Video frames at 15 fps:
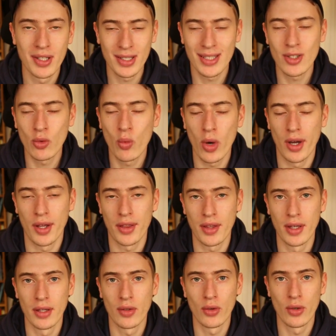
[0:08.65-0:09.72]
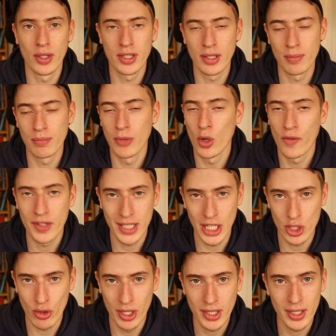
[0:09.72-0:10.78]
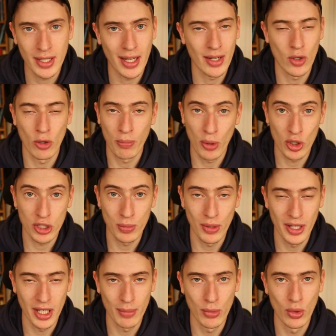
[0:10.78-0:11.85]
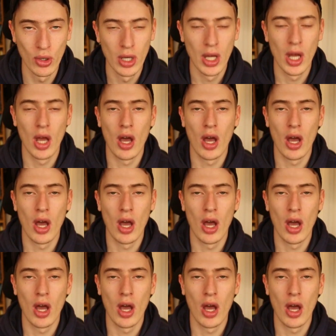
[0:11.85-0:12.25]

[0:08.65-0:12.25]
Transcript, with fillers: Is it still worth it or is it oversaturated and not possible anymore?